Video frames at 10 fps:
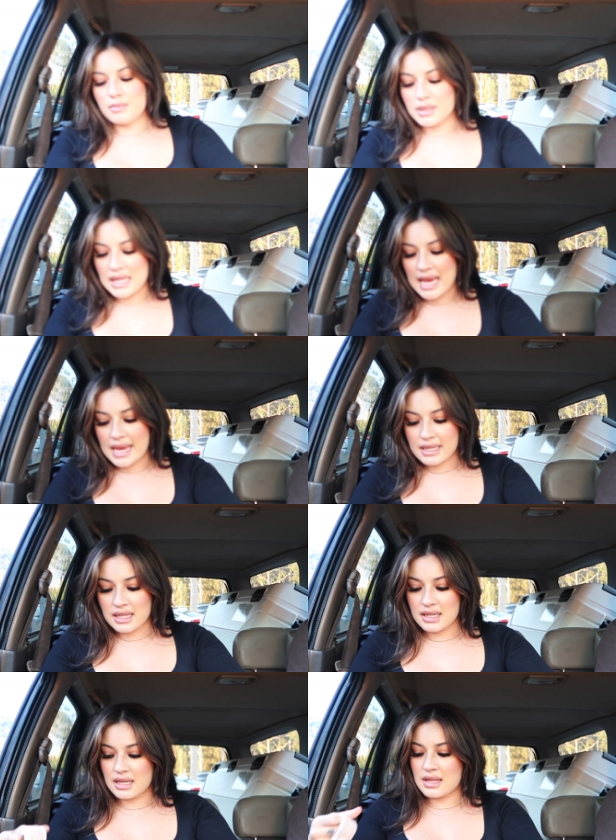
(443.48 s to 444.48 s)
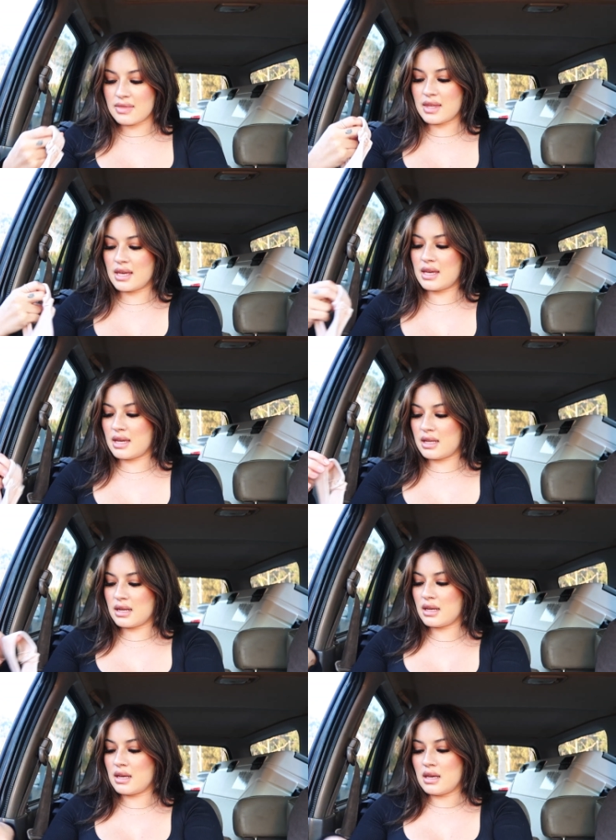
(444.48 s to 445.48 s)
in black, and
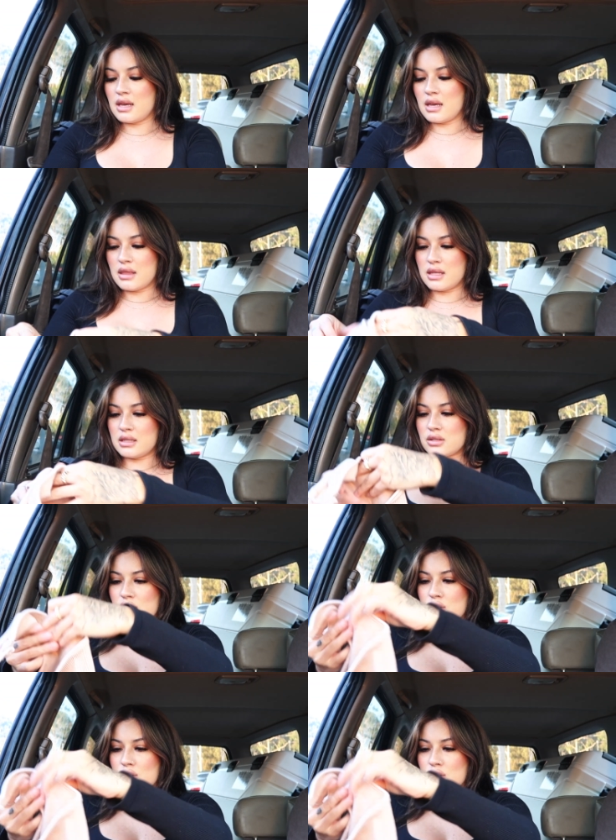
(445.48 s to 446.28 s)
then this